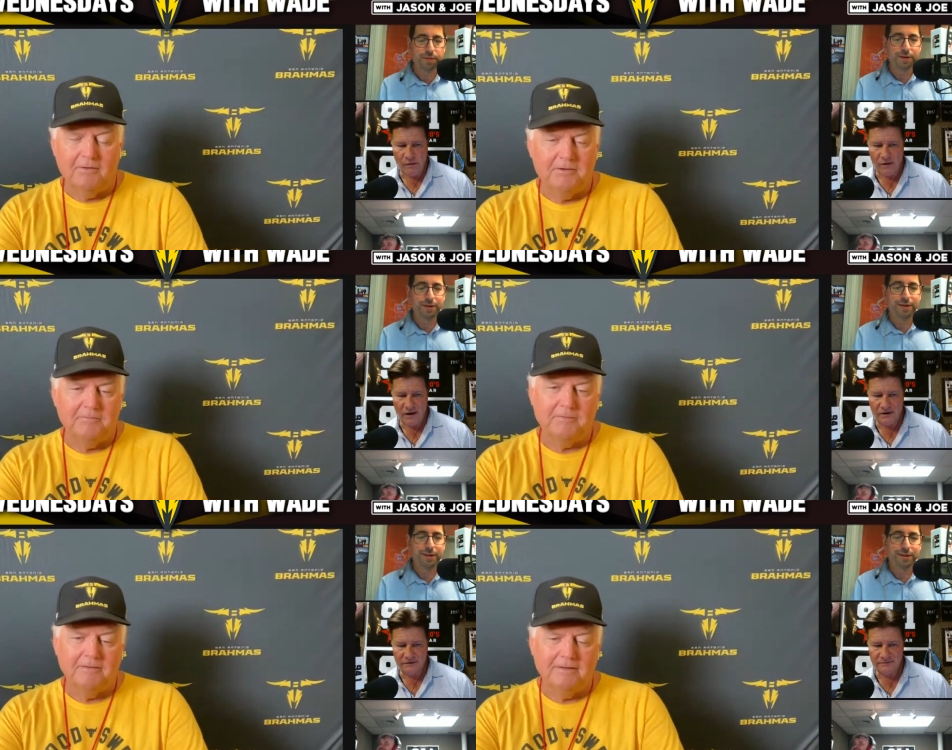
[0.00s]
Speaker 1: they're
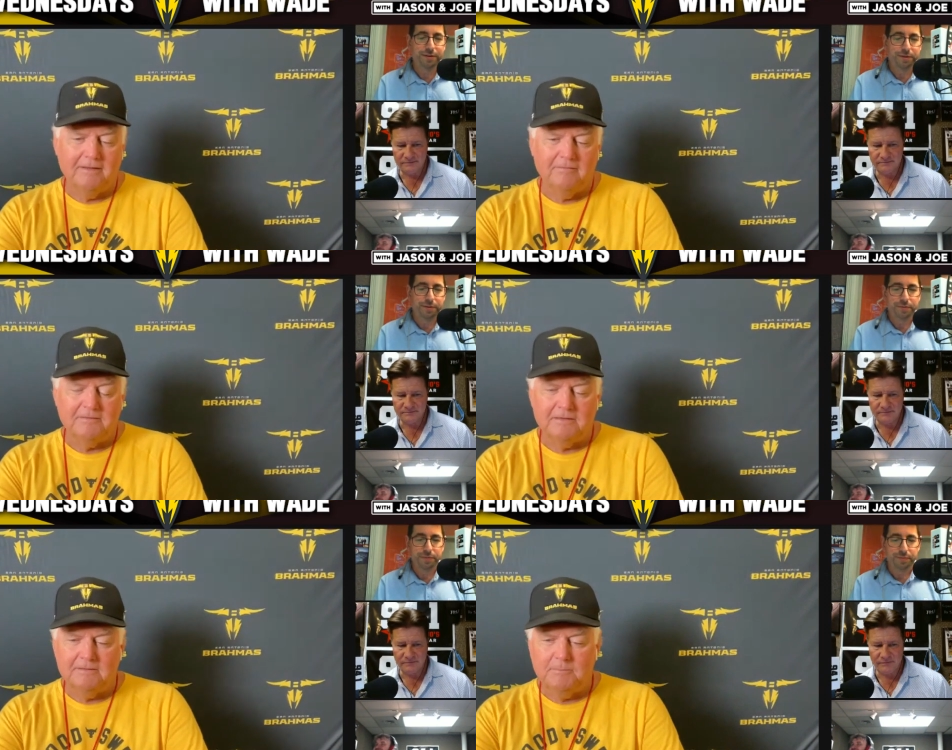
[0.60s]
all different,
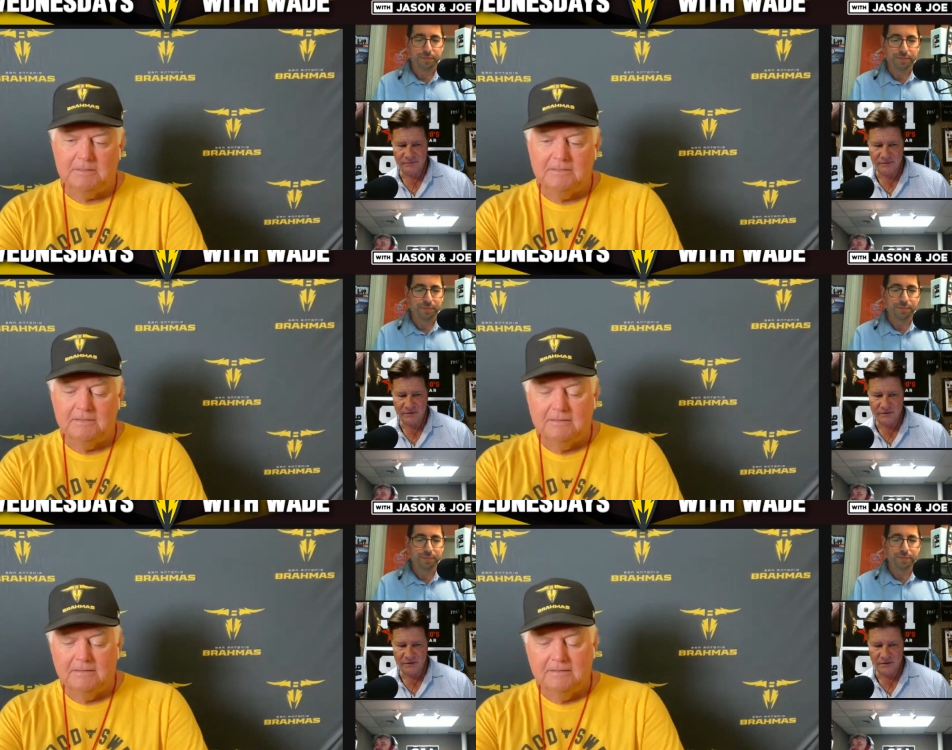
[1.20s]
obviously,
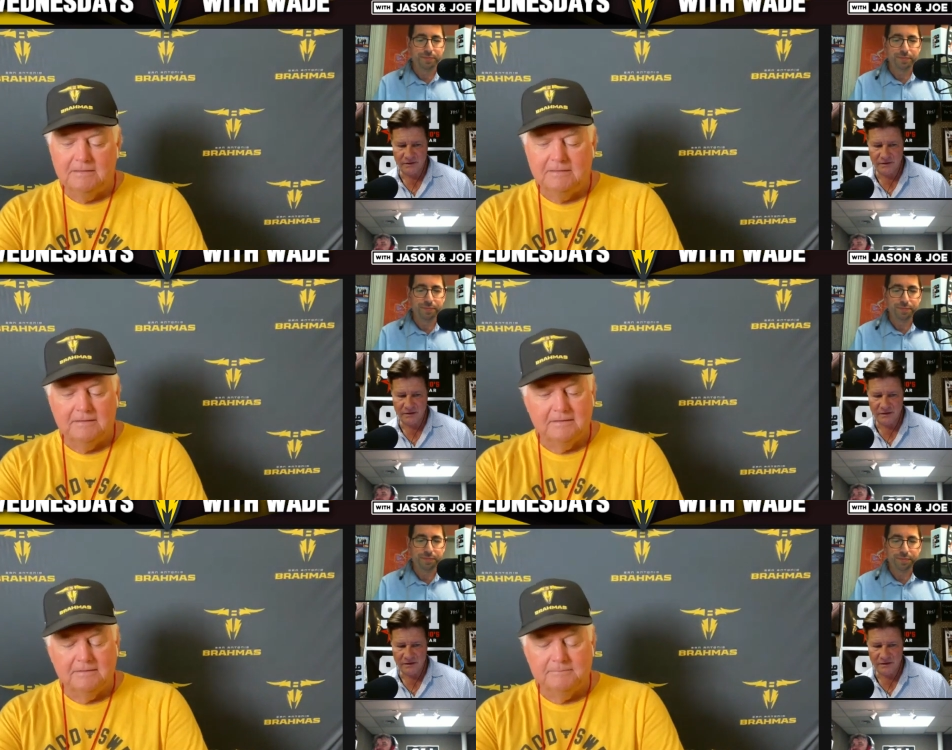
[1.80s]
but
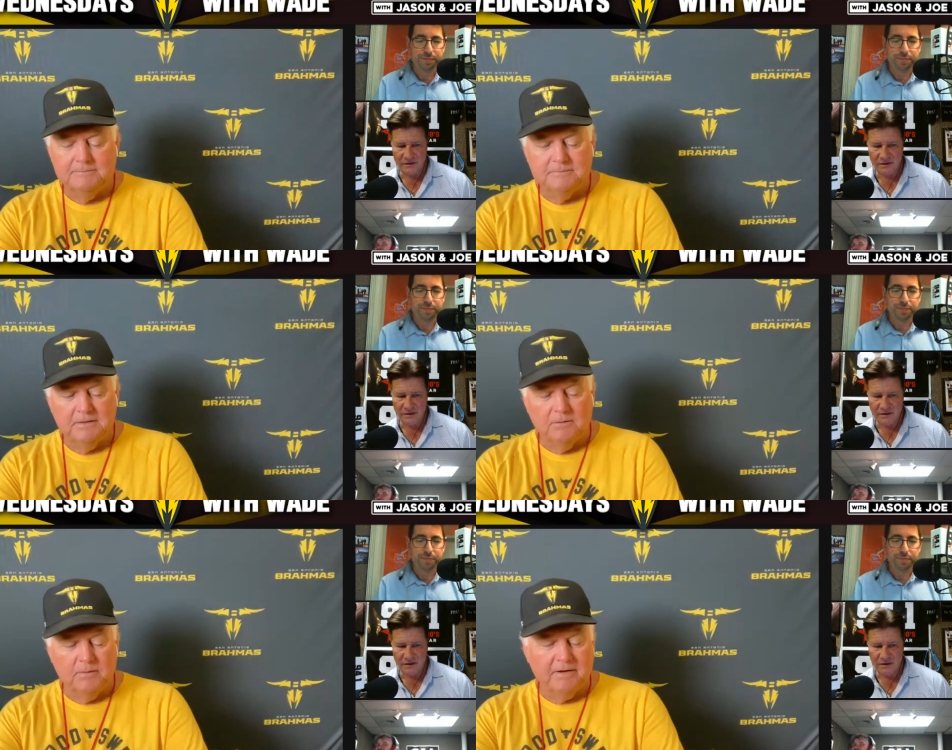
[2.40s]
uh,
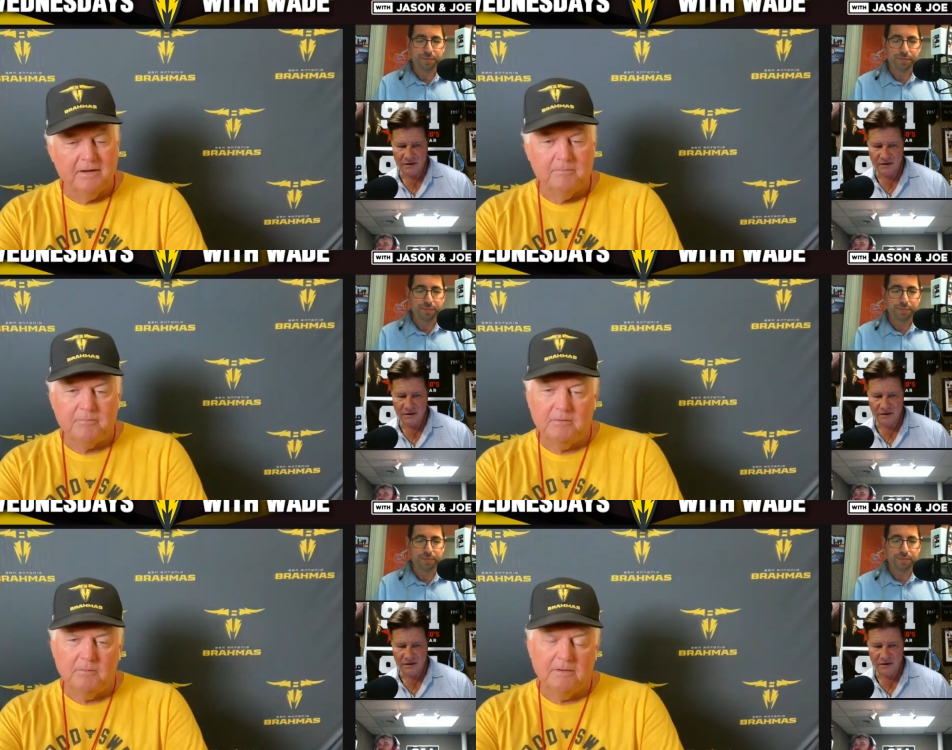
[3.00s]
you know, we
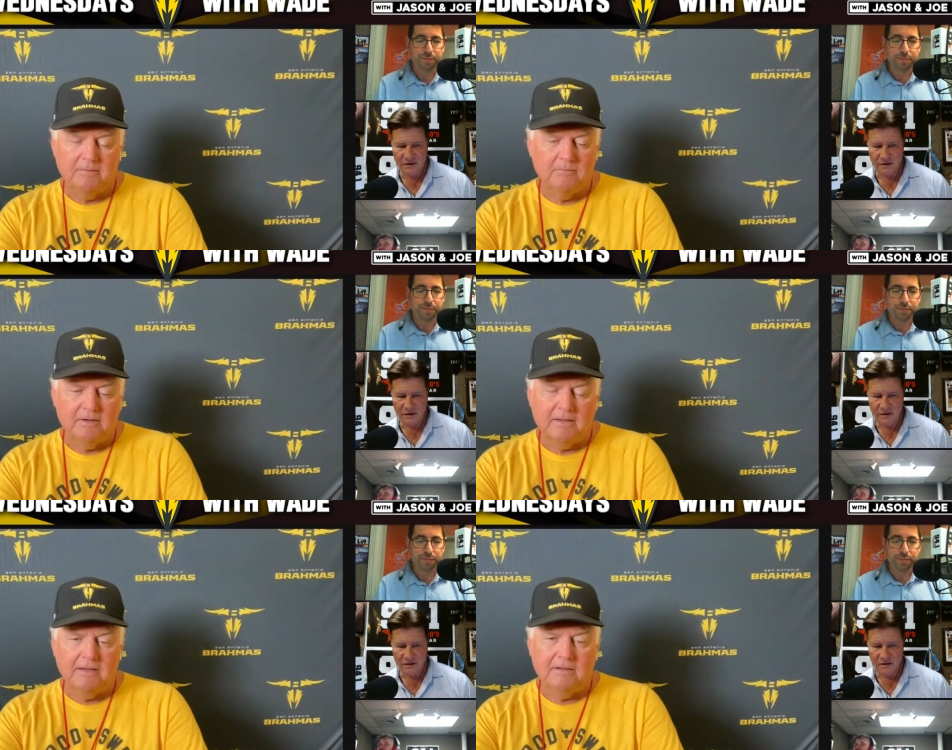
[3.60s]
came through when
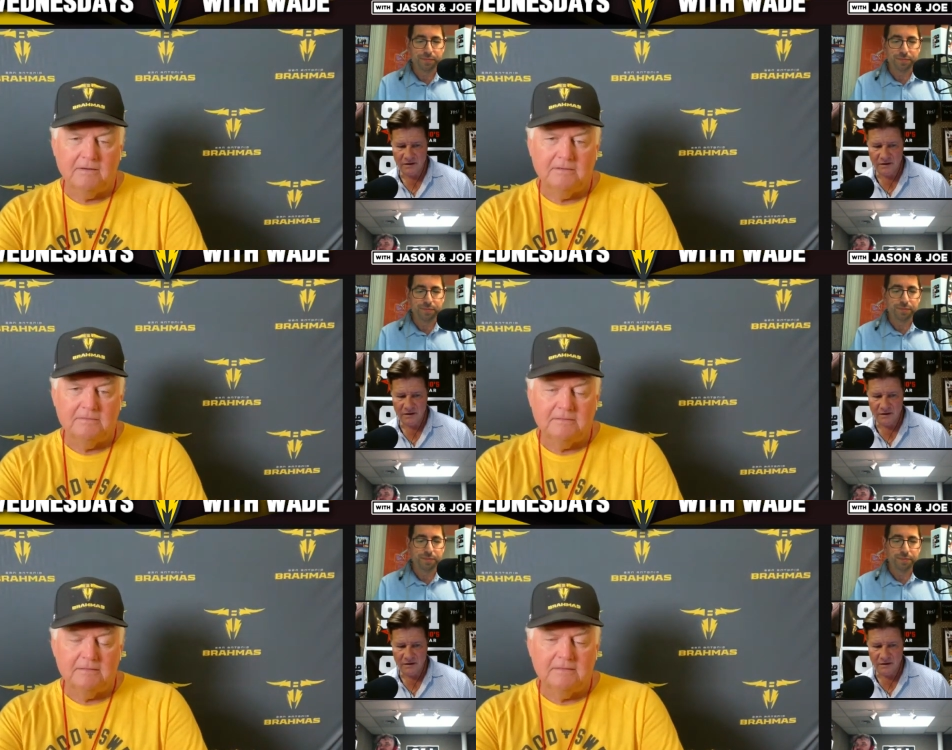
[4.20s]
it, when it
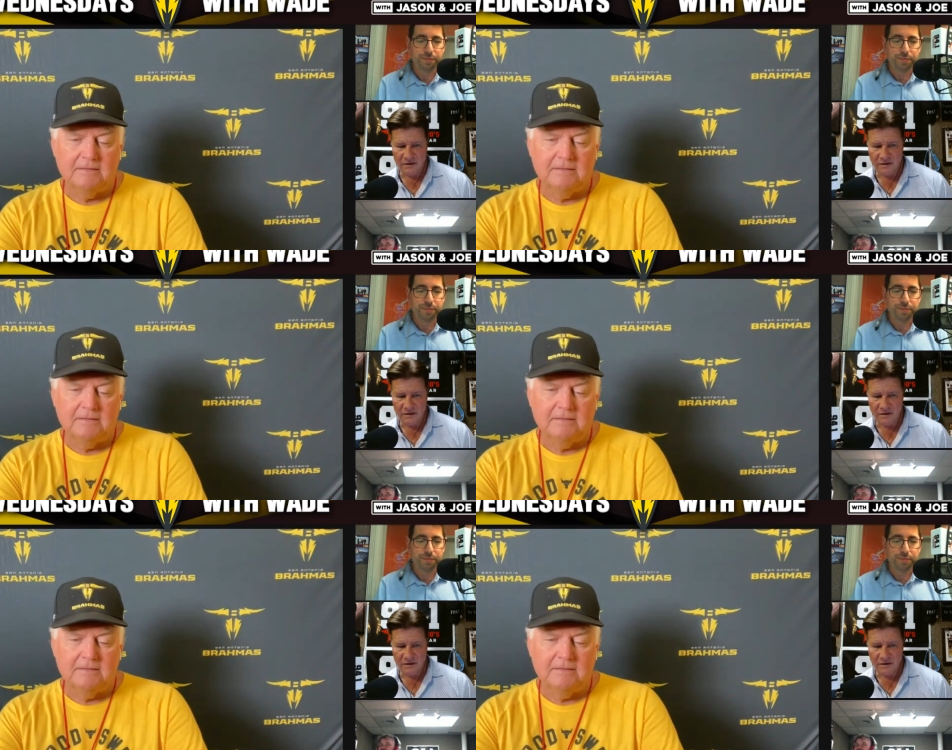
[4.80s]
counted.